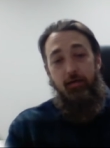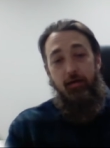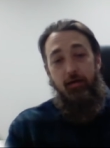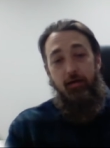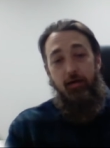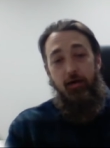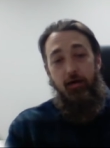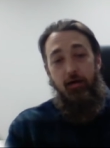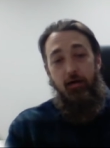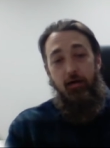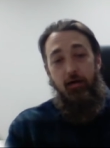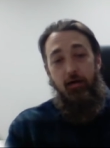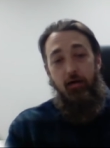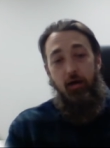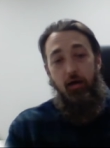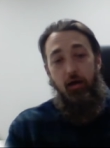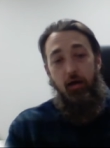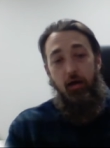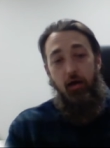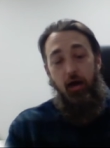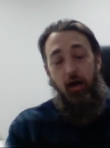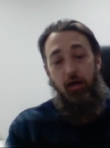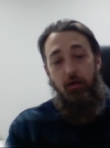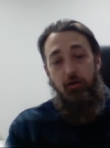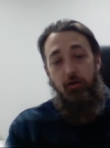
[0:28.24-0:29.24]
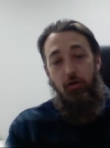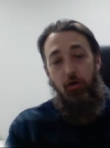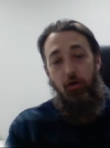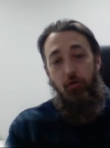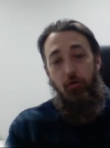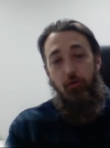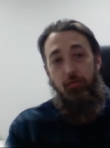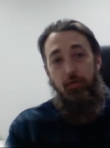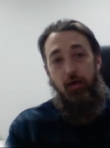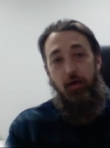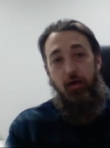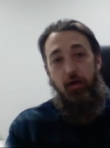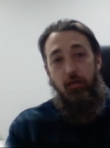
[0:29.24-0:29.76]
uh, I know
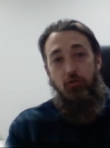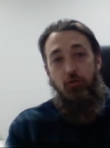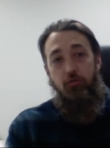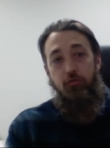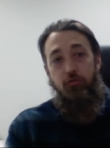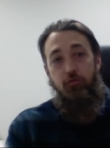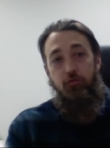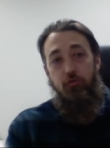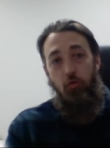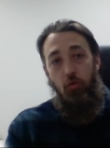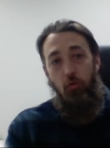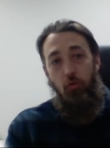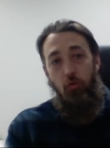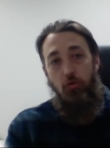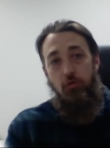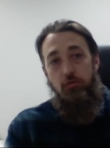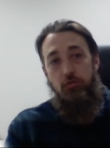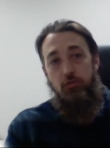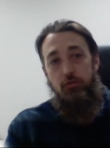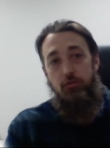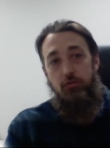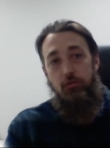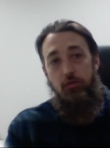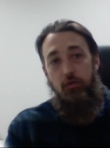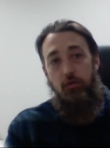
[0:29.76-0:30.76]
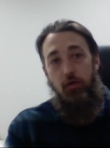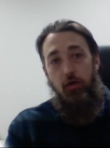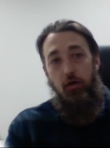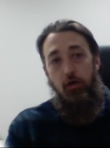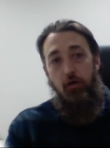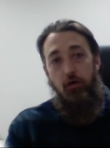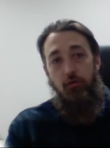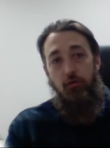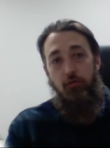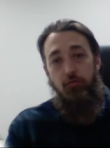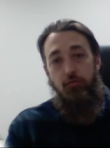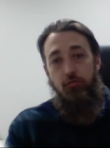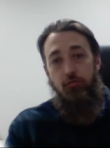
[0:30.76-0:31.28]
that the source
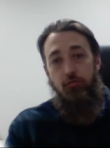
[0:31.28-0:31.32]
of